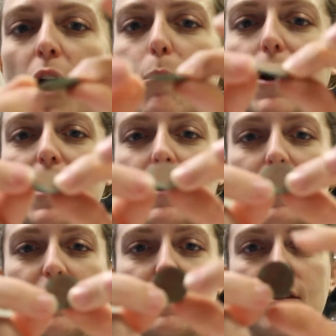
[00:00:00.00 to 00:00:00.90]
but it
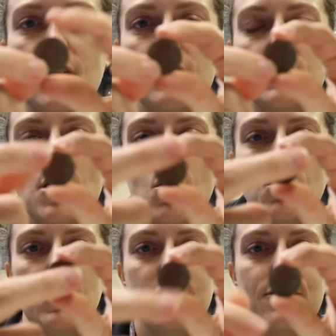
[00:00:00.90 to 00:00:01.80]
is
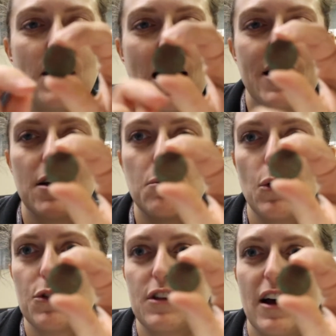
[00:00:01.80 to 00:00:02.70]
totally flat on
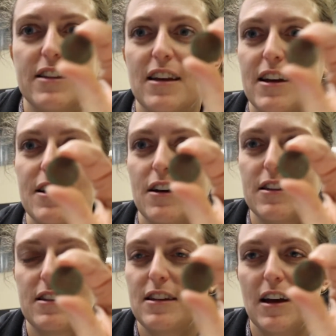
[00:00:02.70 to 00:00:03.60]
both sides. I
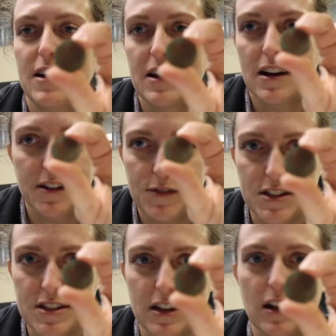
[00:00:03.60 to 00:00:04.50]
cannot see any kind of
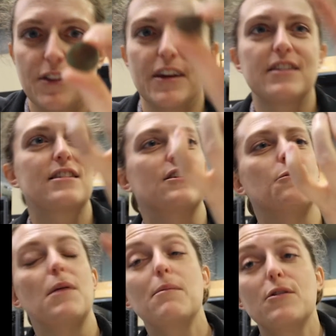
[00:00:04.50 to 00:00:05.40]
detail on this. So
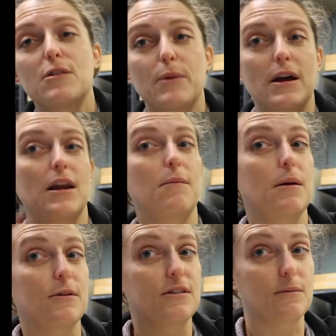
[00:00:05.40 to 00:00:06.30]
maybe it was a penny,
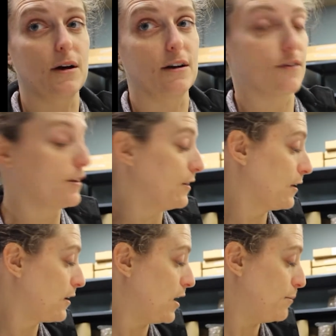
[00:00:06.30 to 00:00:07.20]
maybe it's some kind of
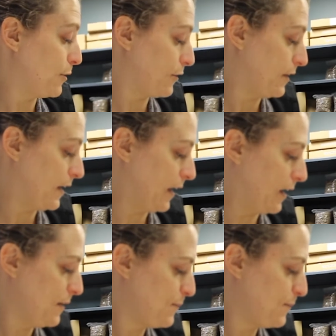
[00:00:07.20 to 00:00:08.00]
other copper thing.